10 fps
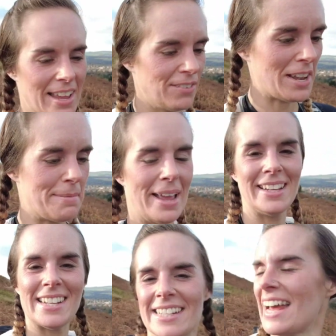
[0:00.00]
Safely
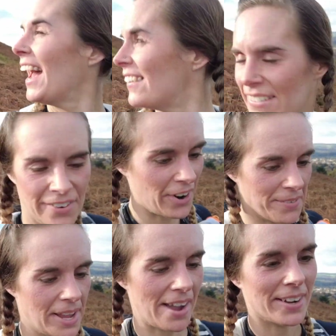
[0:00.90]
made it down
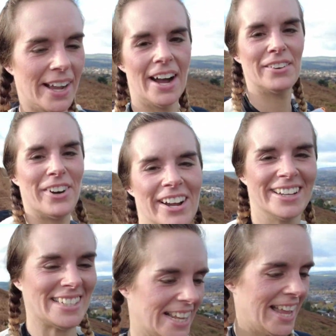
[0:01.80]
from Cow and Calf
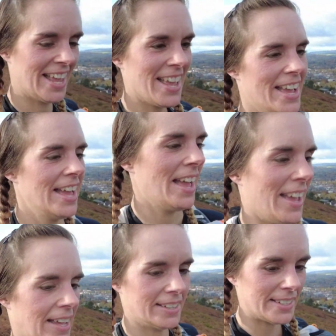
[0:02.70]
Rocks
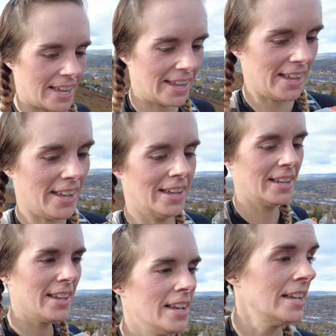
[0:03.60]
and
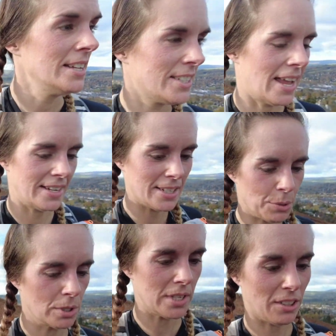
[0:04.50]
just heading
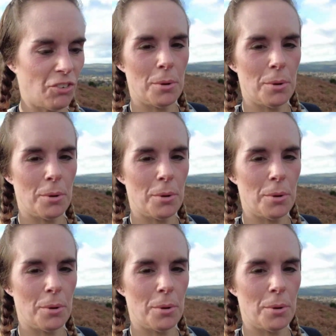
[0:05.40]
towards this